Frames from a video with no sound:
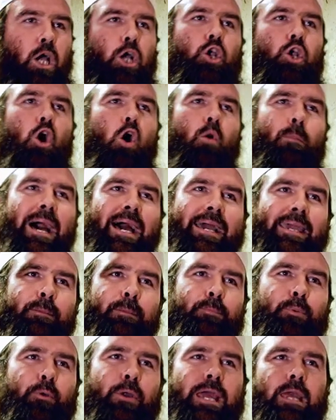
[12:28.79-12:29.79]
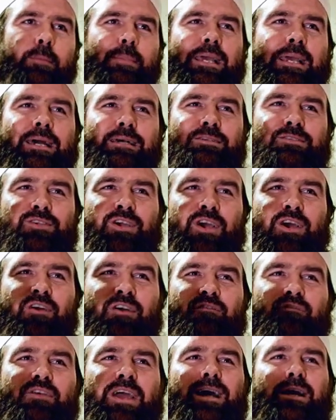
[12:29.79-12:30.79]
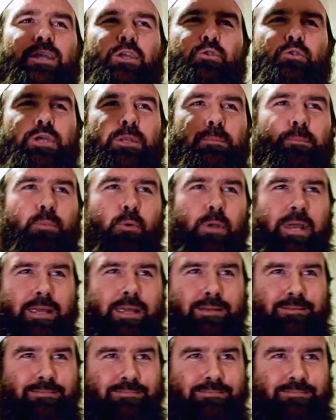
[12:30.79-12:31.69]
Go back and pray because barely you didn't pray.